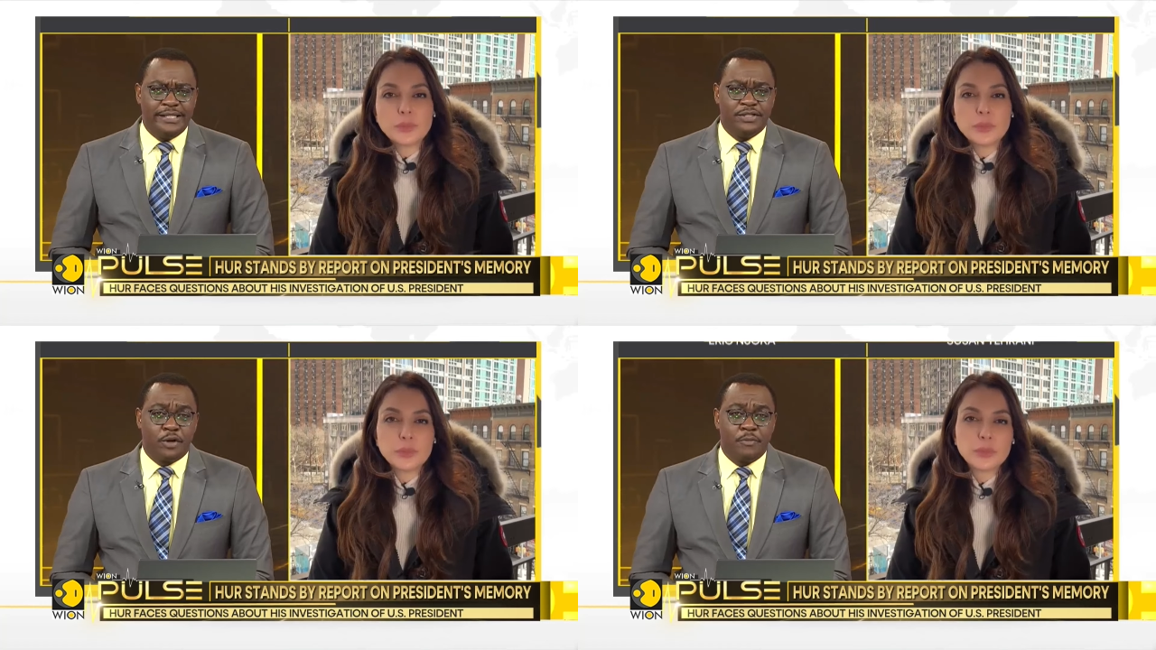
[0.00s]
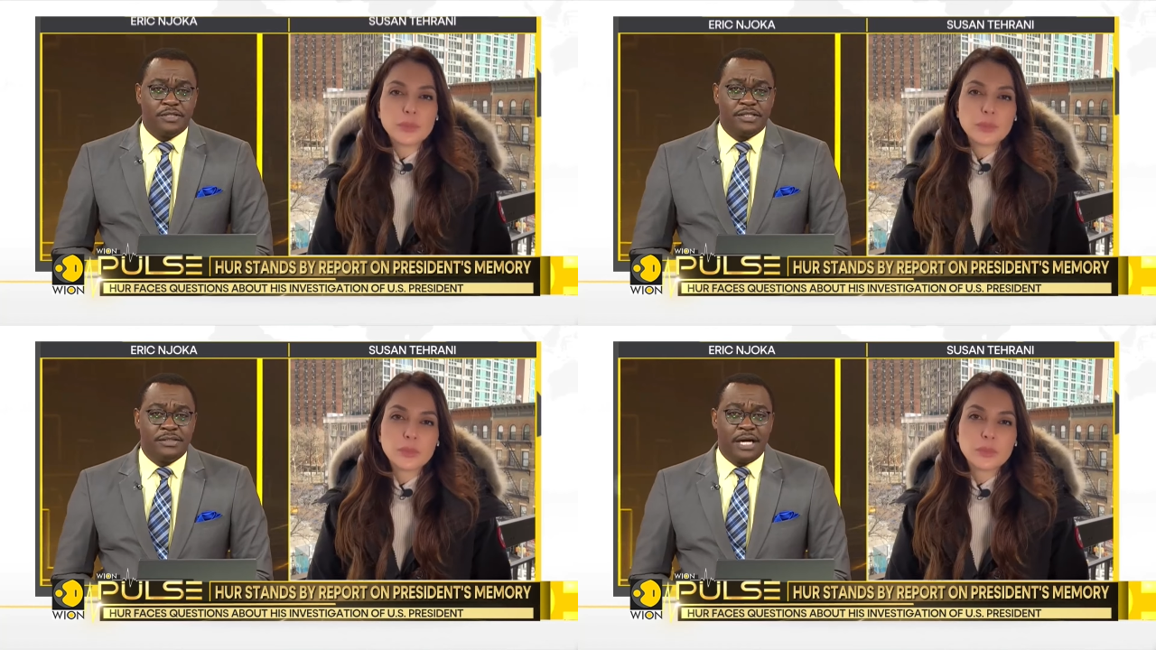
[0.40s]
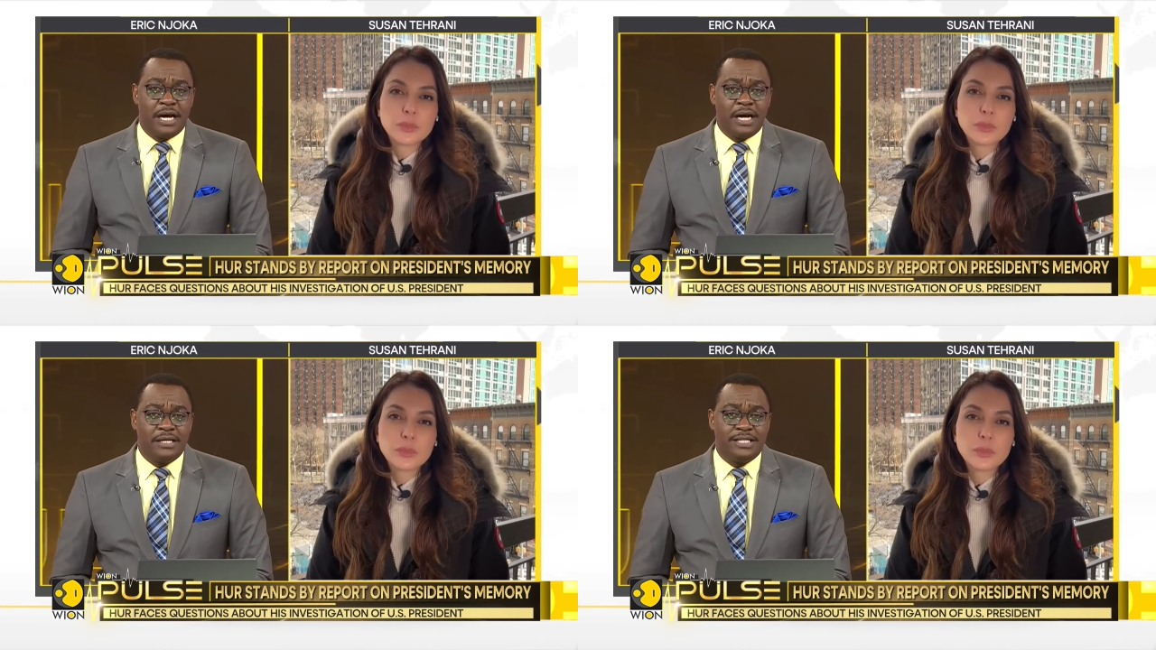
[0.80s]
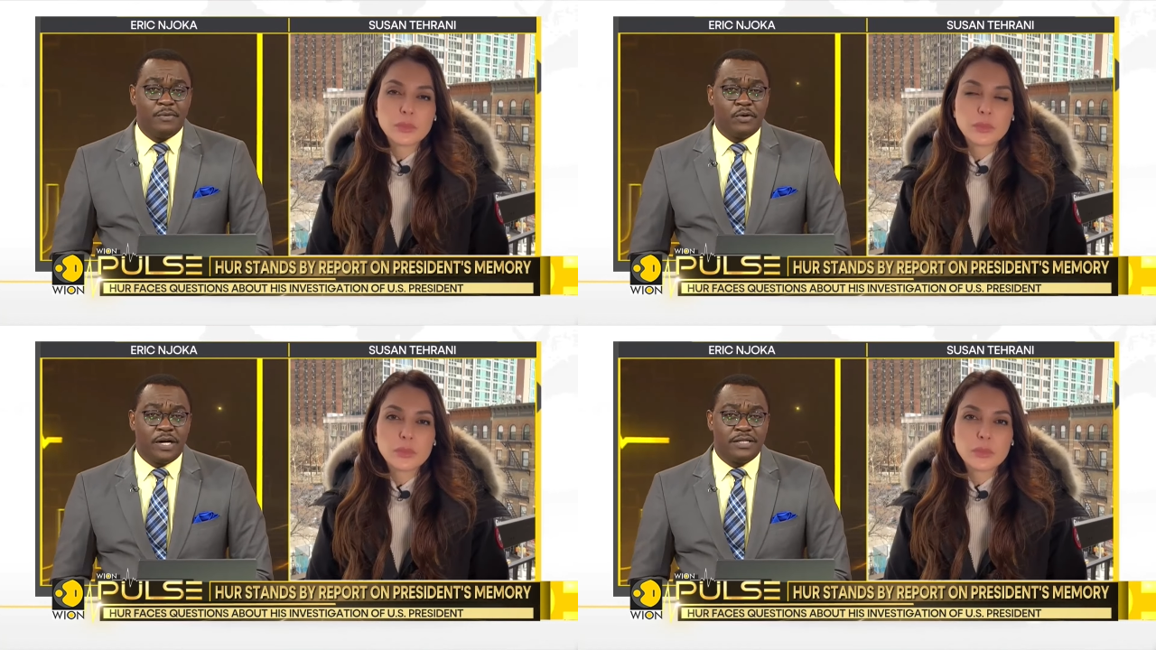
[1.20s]
Speaker 1: top uh,
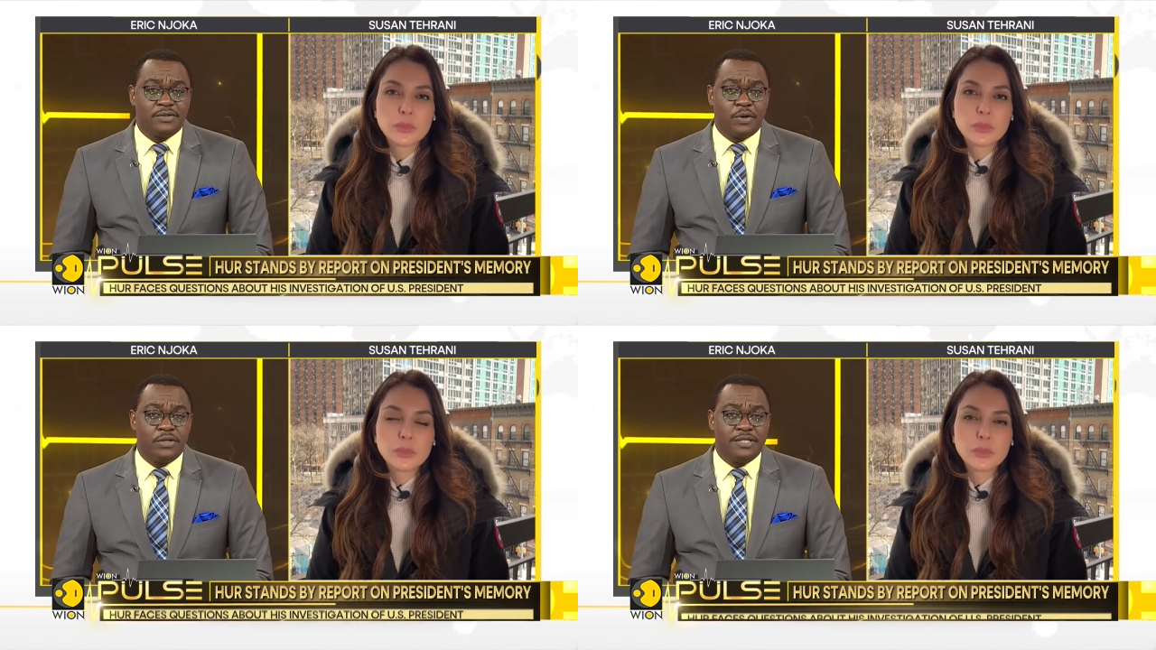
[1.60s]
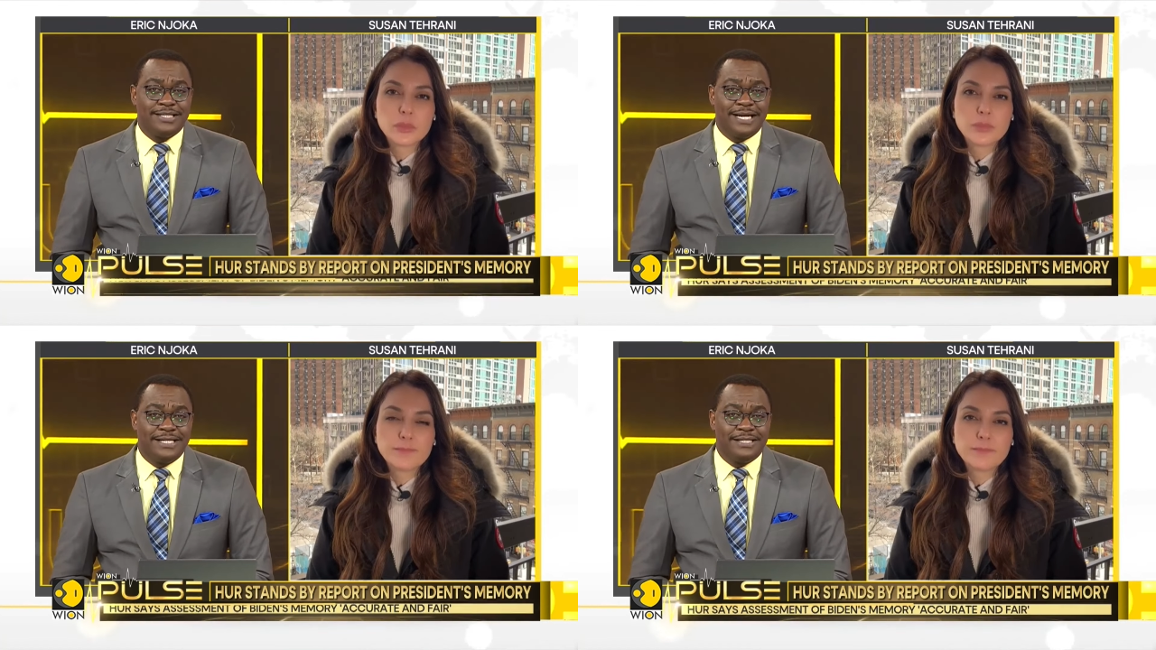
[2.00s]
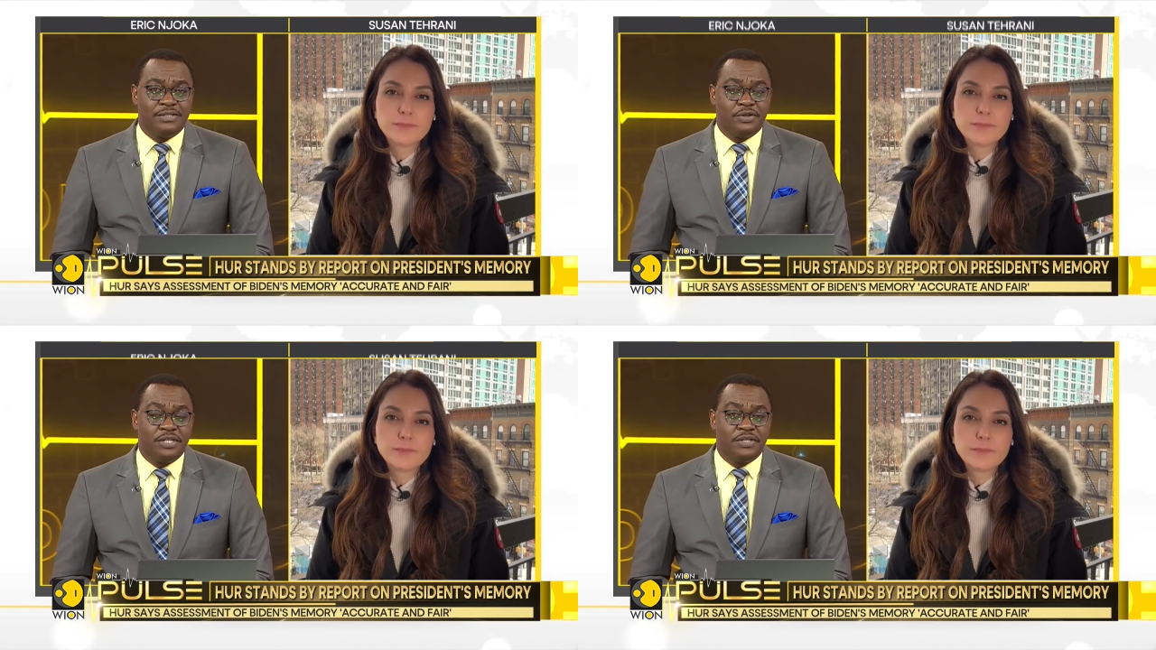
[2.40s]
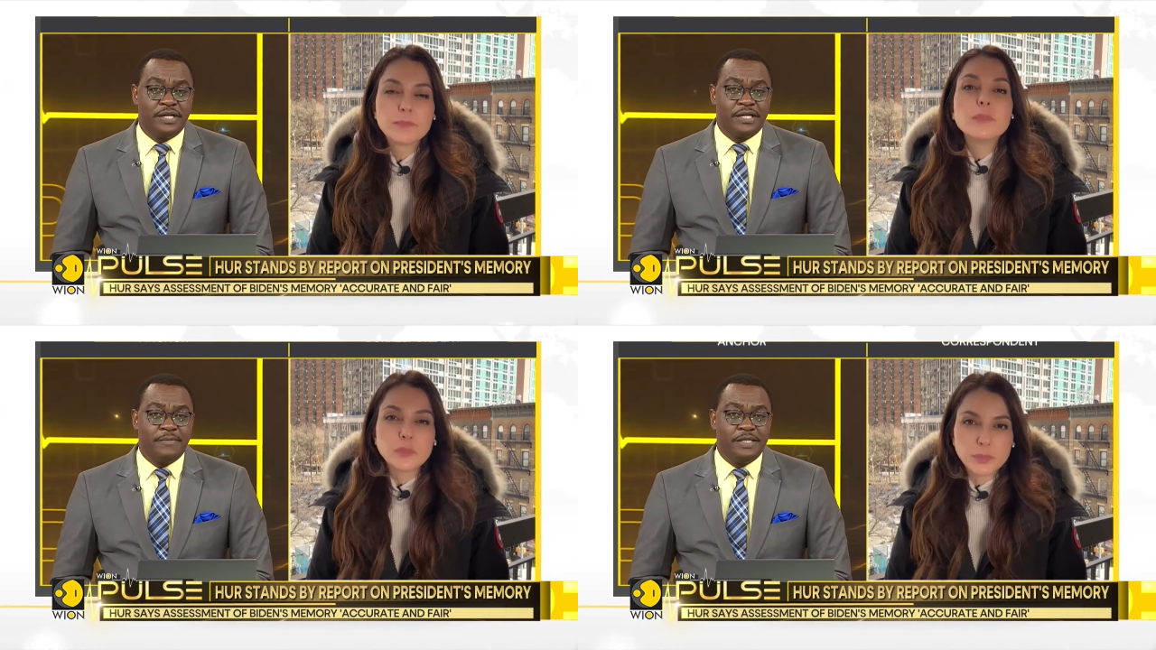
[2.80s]
Democrats on Senate Judiciary
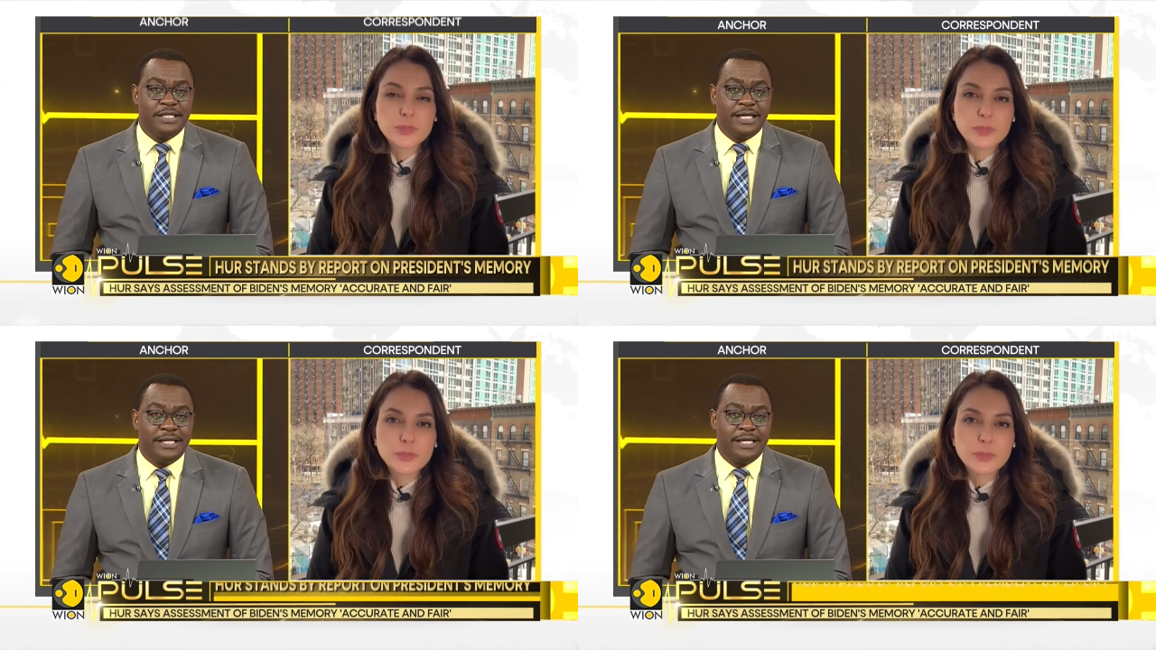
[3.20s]
Committee